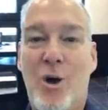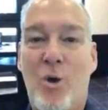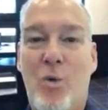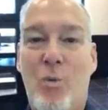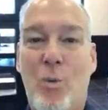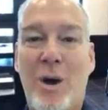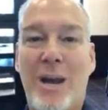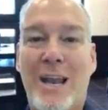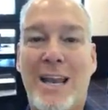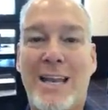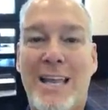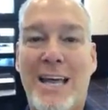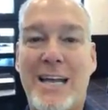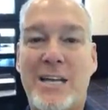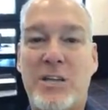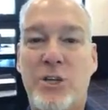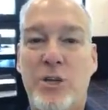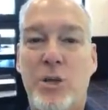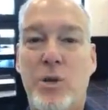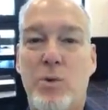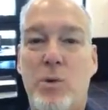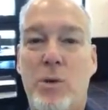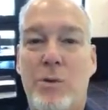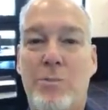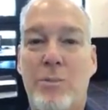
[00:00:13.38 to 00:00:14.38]
What I'd like to
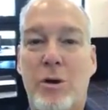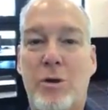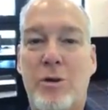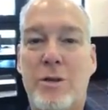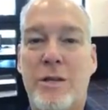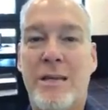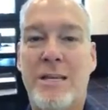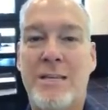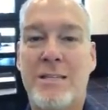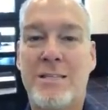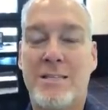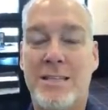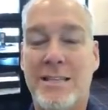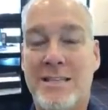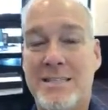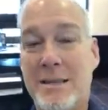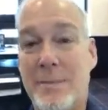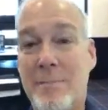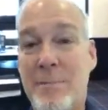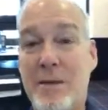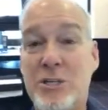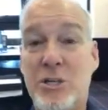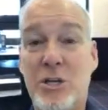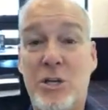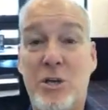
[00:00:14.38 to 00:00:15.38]
do, Wilmer, is as I
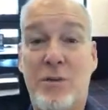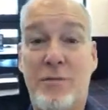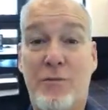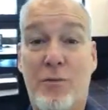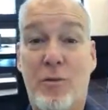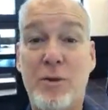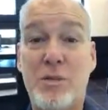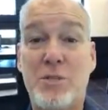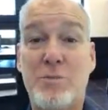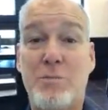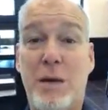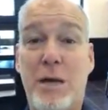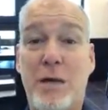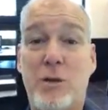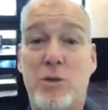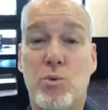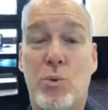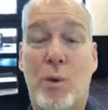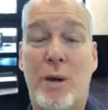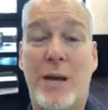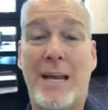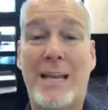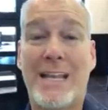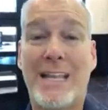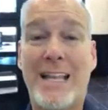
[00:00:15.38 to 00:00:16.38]
mentioned in your voicemails,
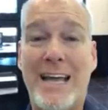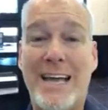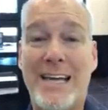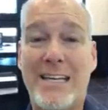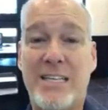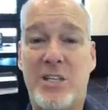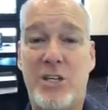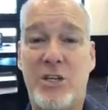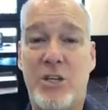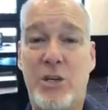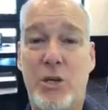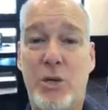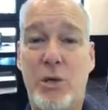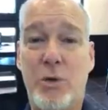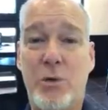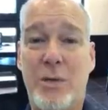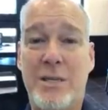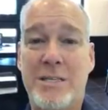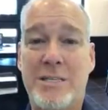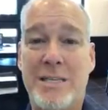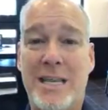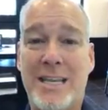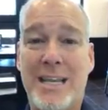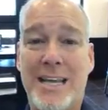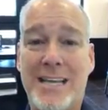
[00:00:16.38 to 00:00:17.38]
what I'd like to do
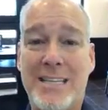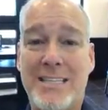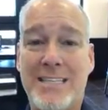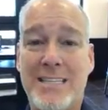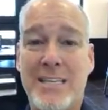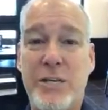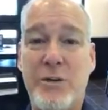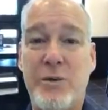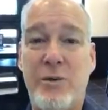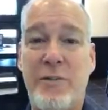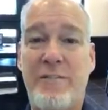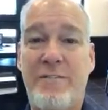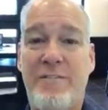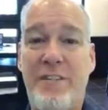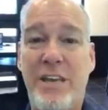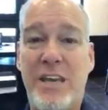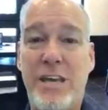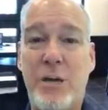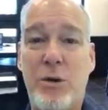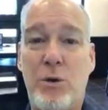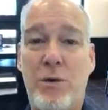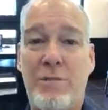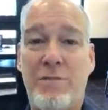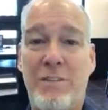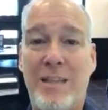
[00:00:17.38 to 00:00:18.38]
is I'd like to send you a
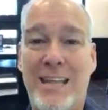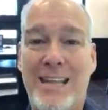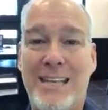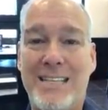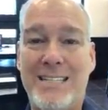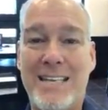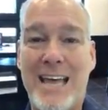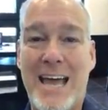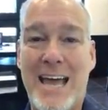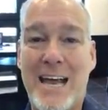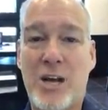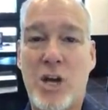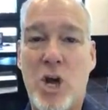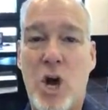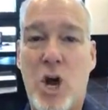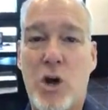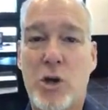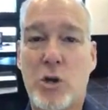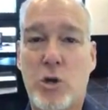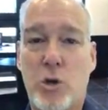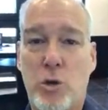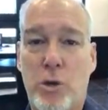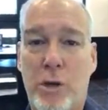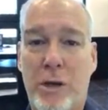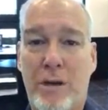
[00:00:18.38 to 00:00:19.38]
video of the exact
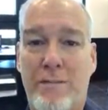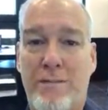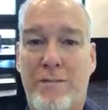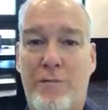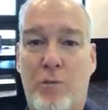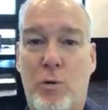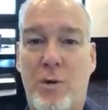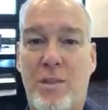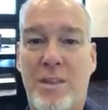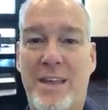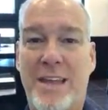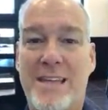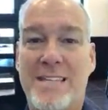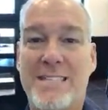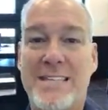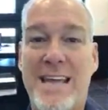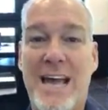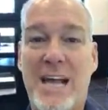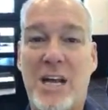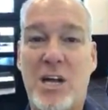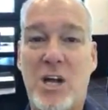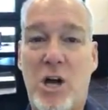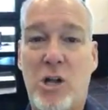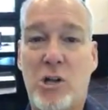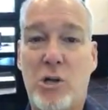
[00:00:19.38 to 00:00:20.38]
car you're looking for, the
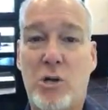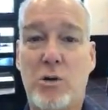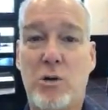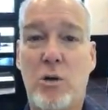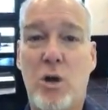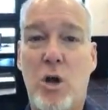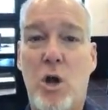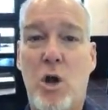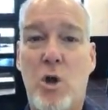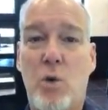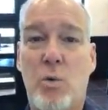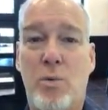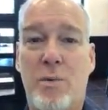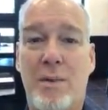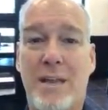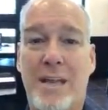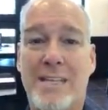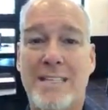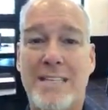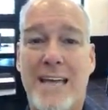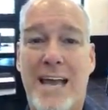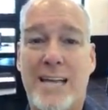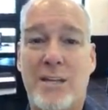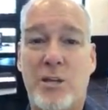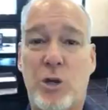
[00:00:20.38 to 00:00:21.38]
exact color or the
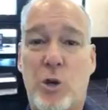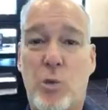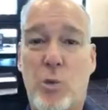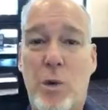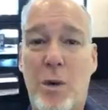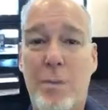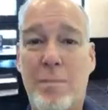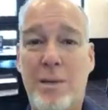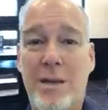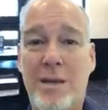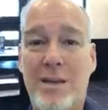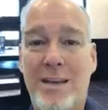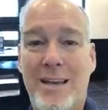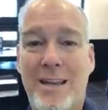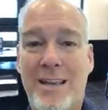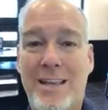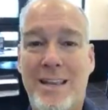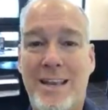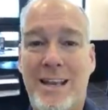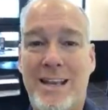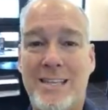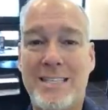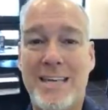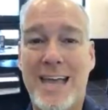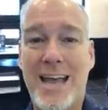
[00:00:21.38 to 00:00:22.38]
exact equipment and
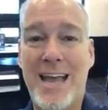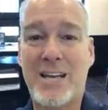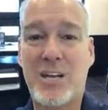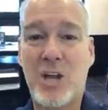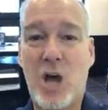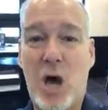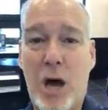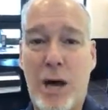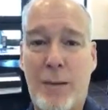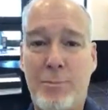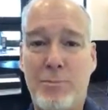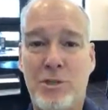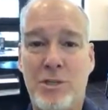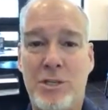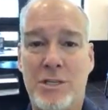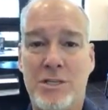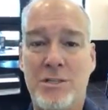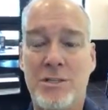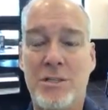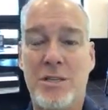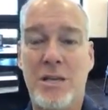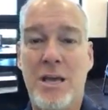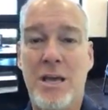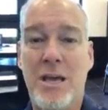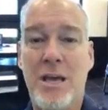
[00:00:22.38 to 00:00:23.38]
the exact
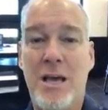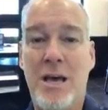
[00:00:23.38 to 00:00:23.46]
options.